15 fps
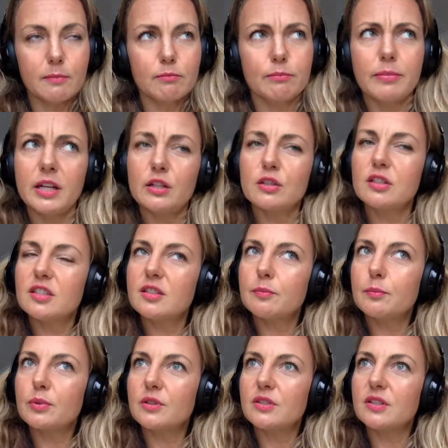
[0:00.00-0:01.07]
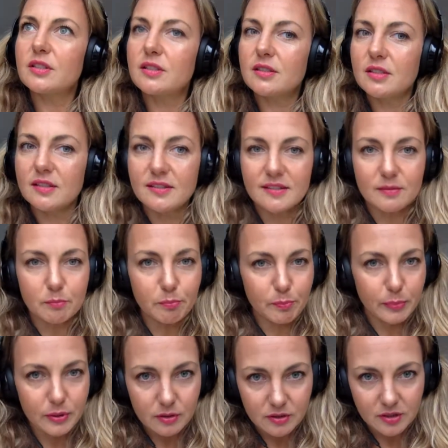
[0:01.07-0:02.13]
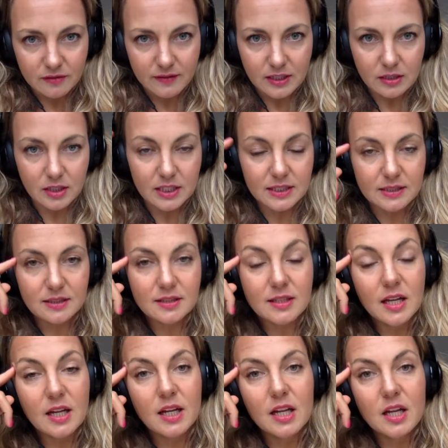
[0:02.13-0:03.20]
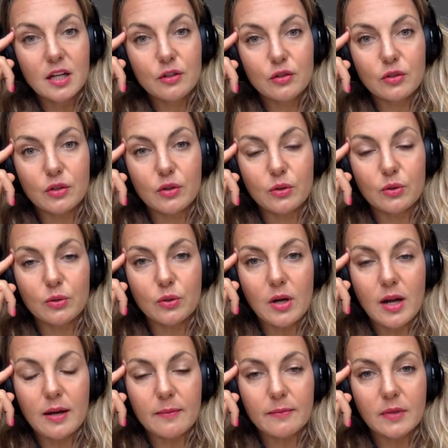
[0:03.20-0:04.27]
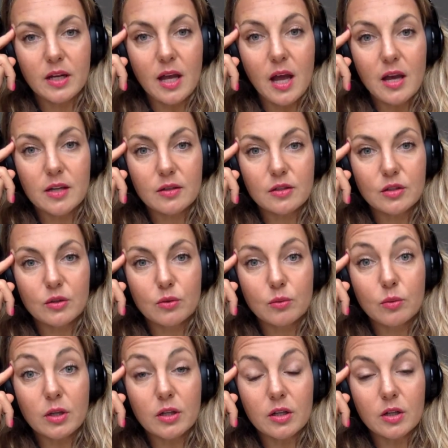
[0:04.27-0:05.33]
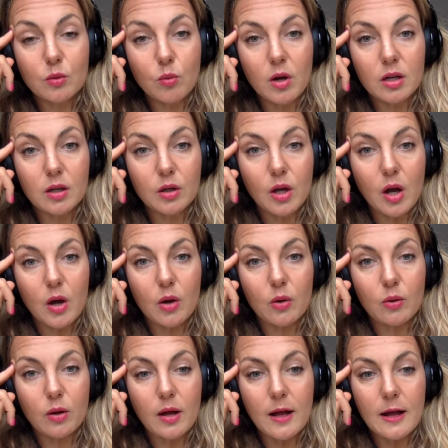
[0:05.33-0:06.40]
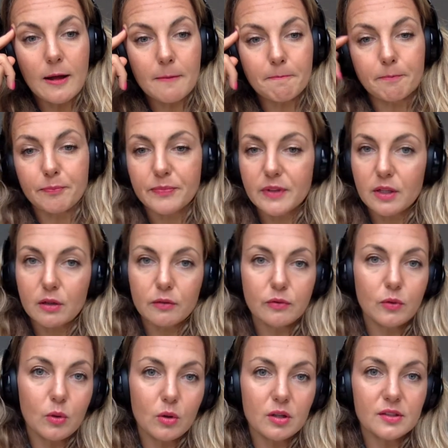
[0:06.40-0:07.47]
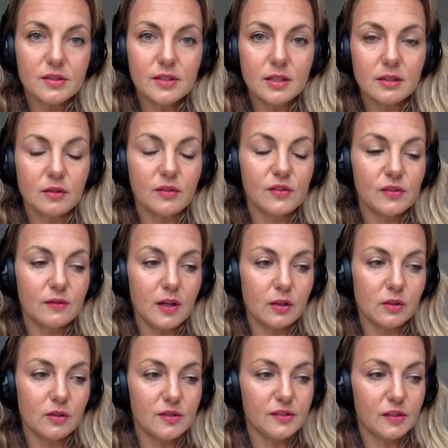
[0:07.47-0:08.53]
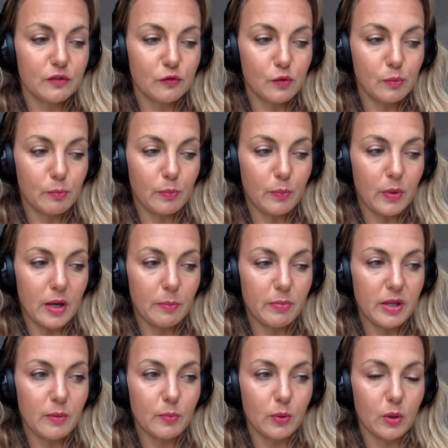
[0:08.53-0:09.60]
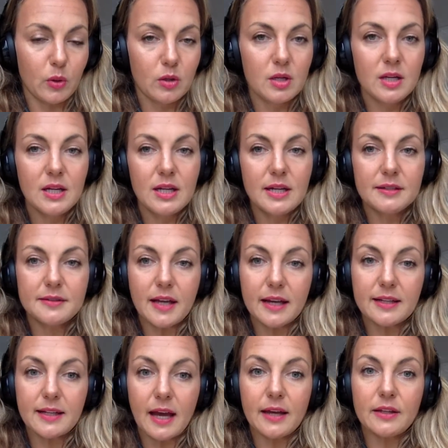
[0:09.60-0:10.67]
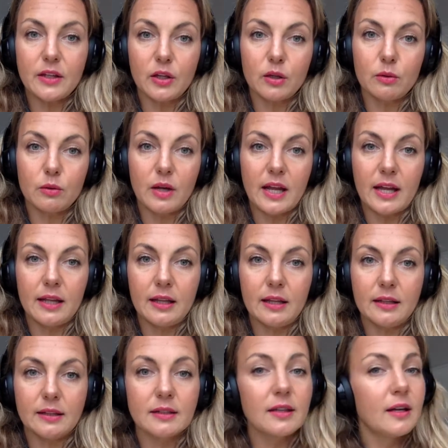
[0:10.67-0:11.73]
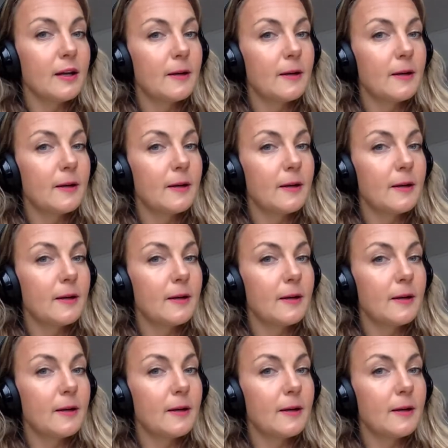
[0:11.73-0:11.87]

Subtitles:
patience, persistence, and perseverance to get to where you want to go. Of course, surround yourself by people that get you. And